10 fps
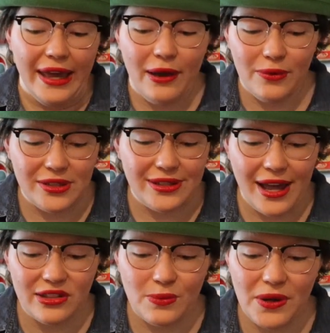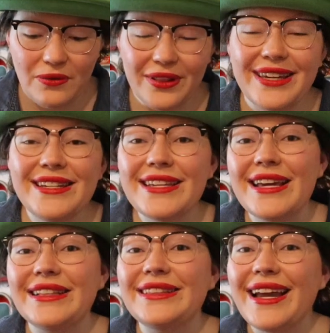It was set to be released
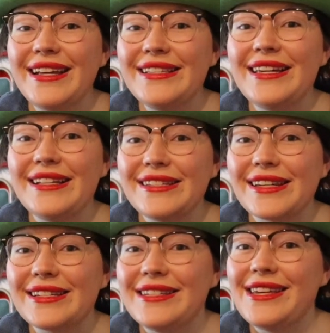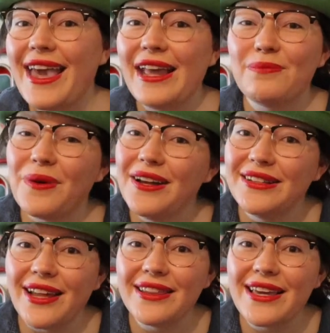in 1968,
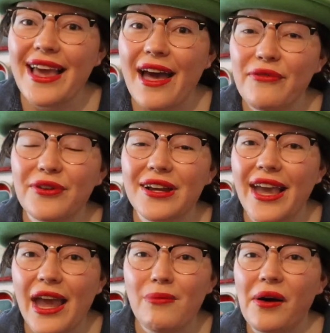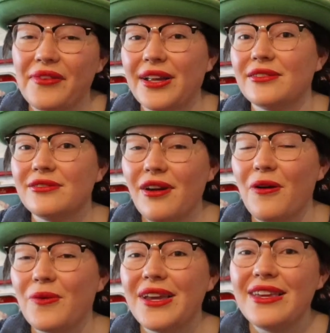but nothing ever came of it.
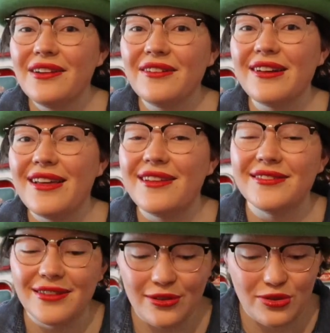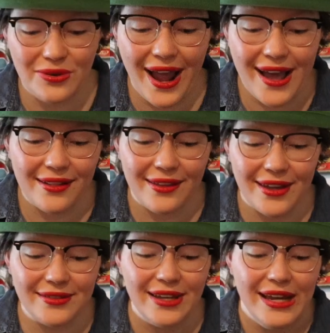So here is the track
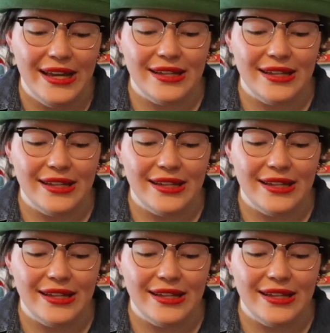list.